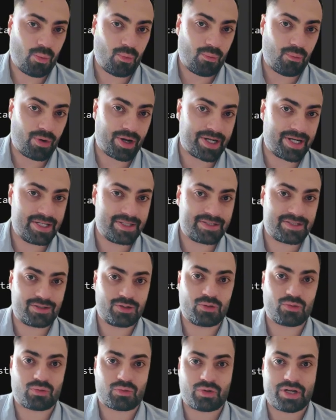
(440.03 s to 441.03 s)
when it's
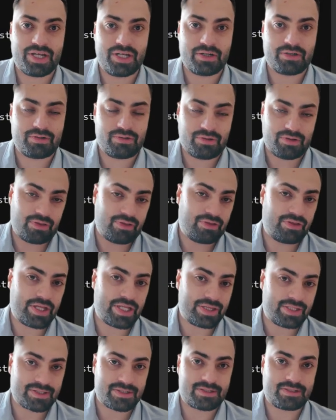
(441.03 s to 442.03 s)
greater
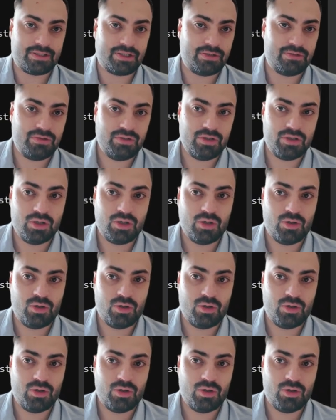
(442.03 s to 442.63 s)
than the slow